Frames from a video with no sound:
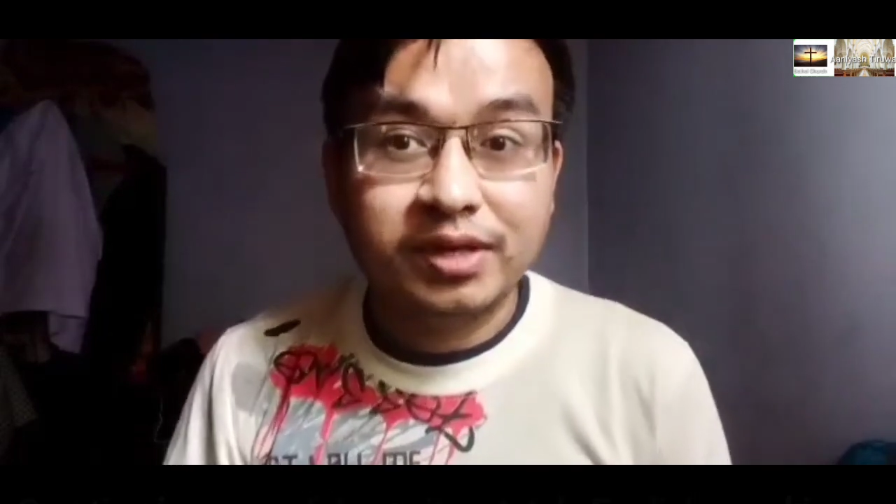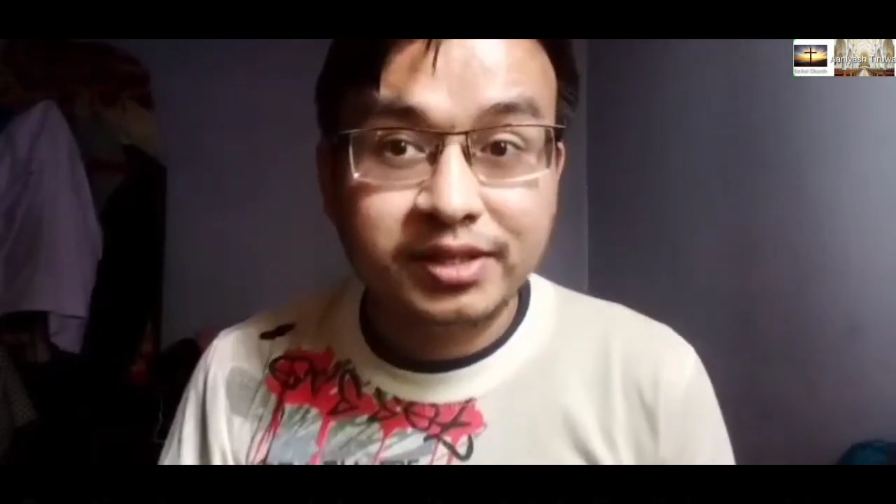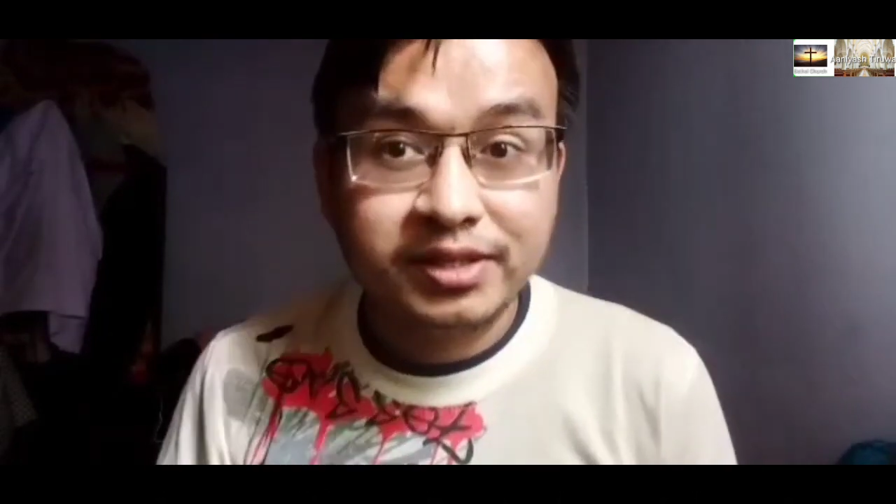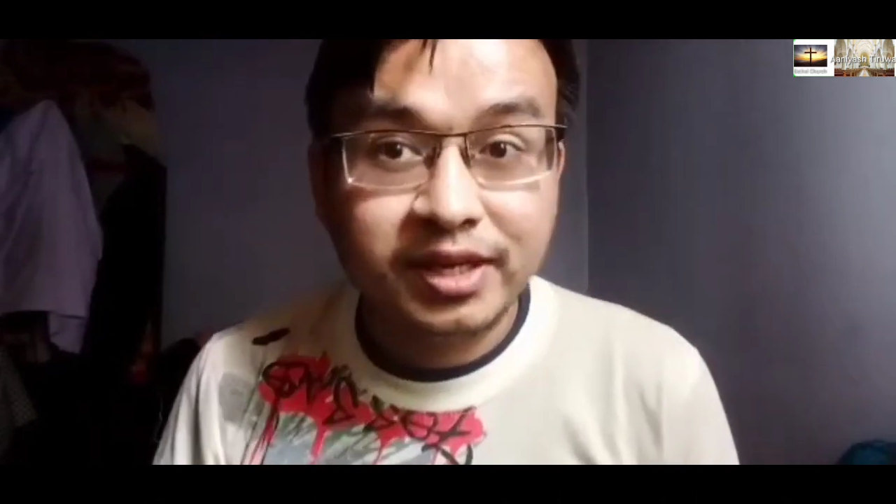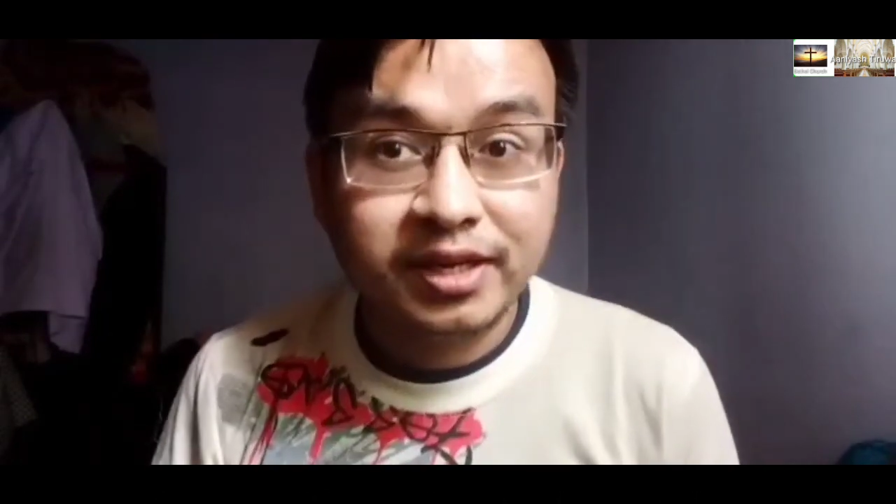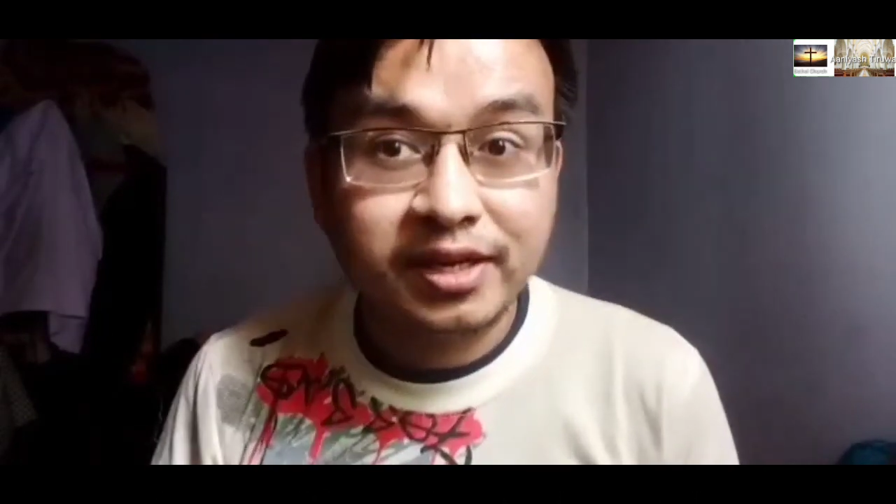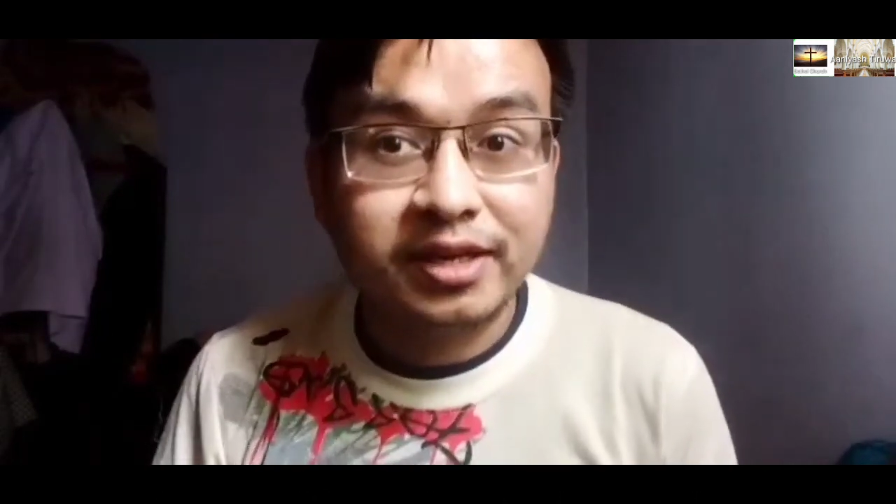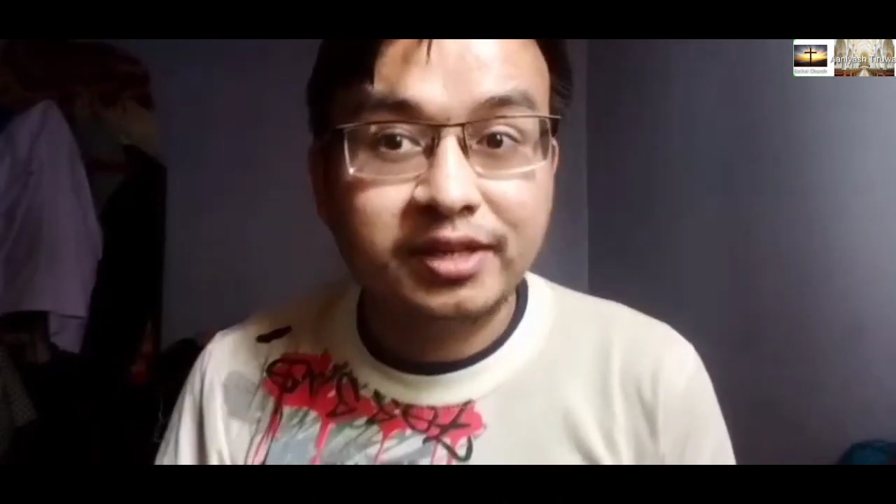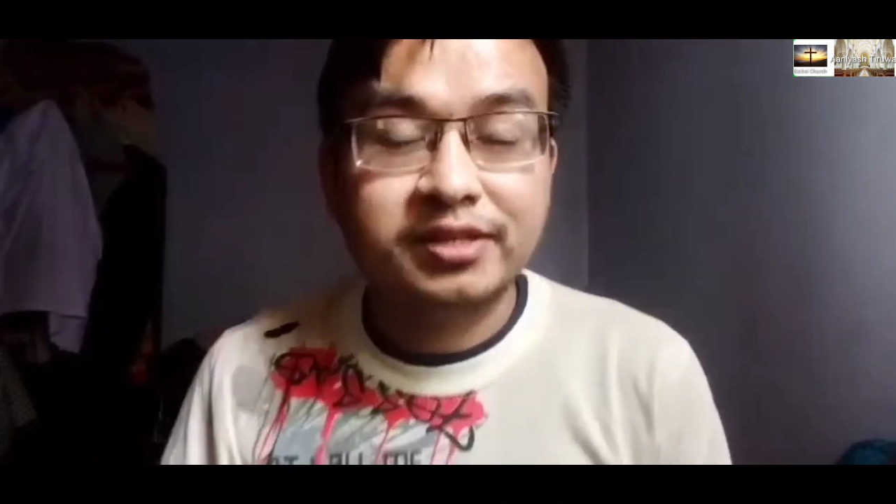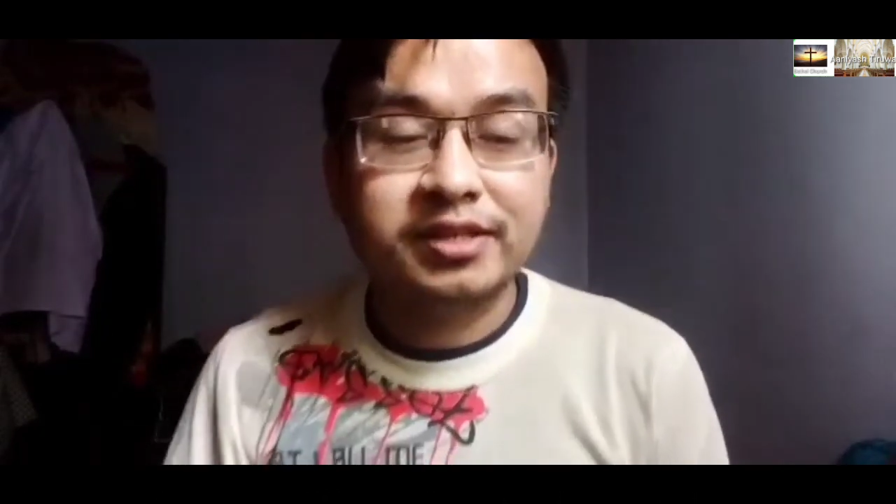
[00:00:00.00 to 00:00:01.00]
decent
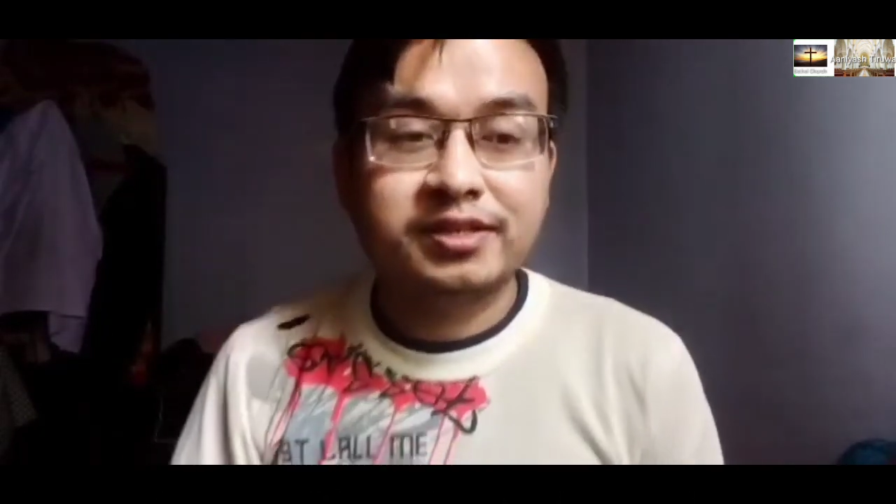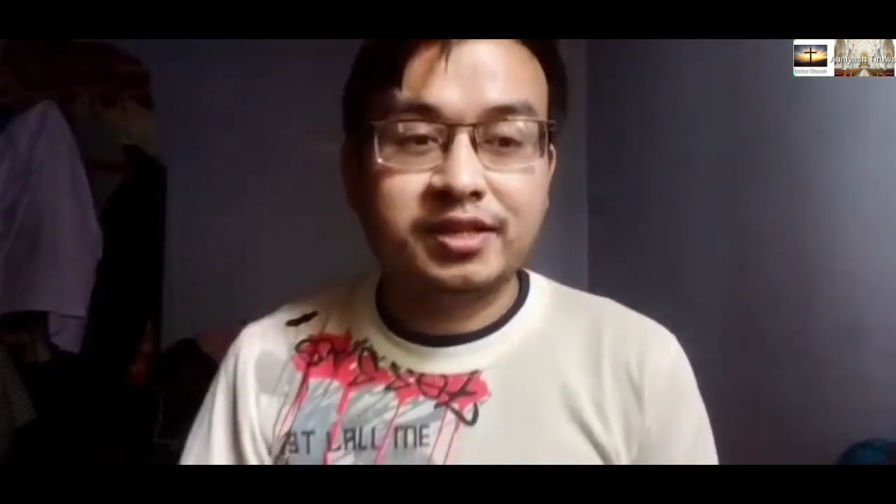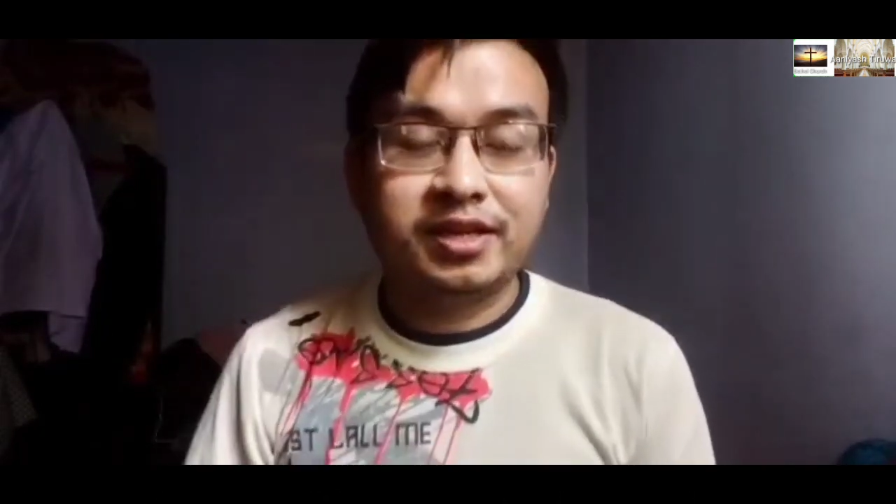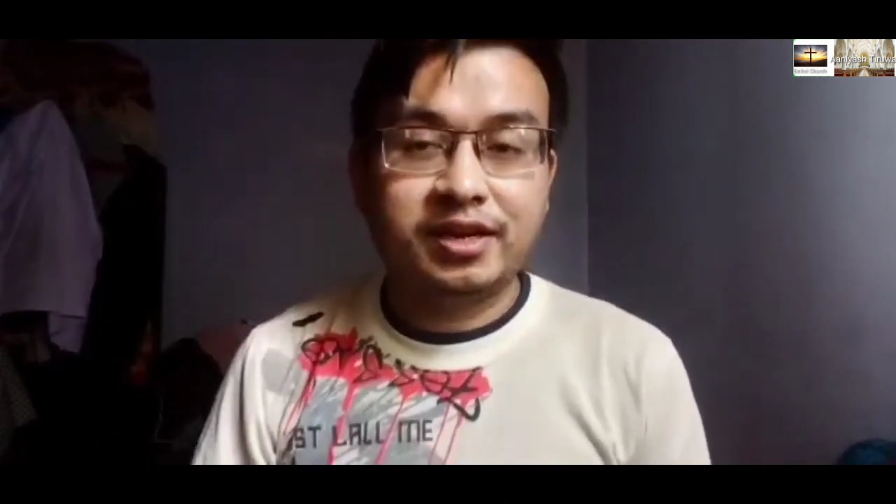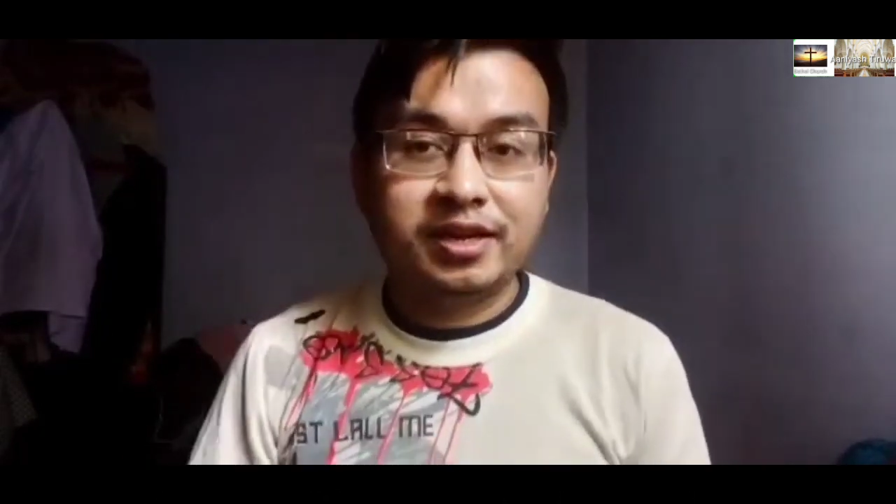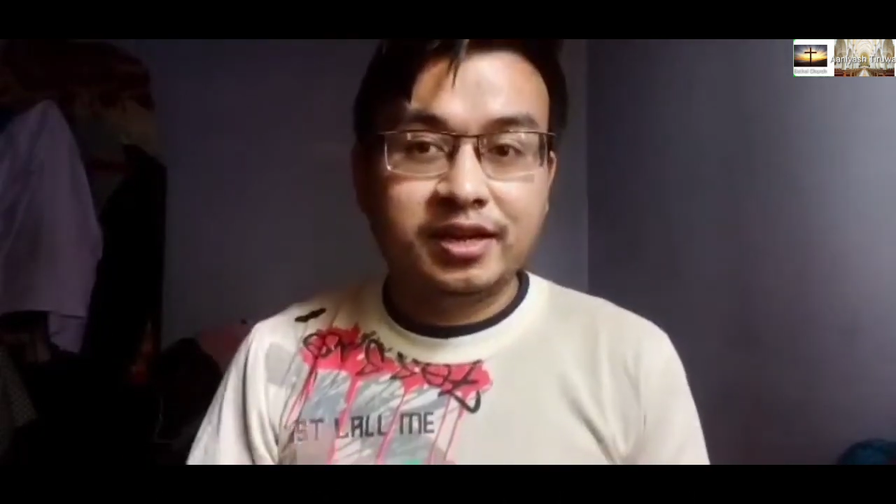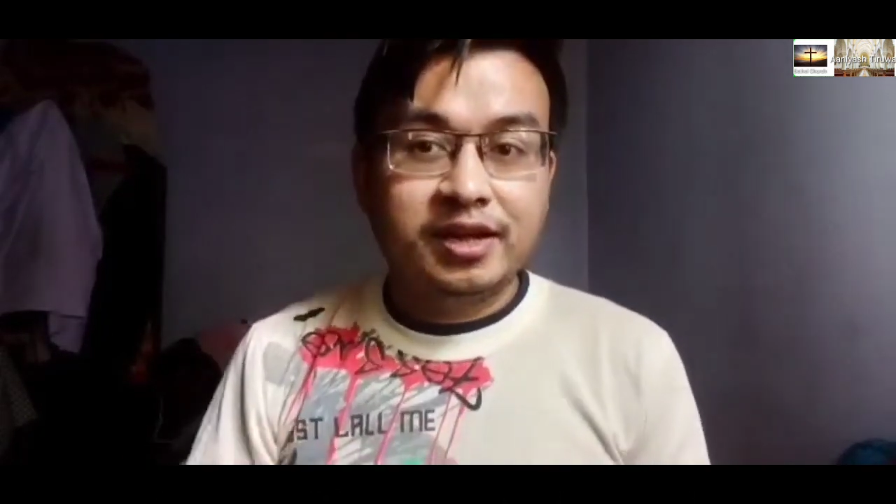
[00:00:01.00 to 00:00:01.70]
conditions there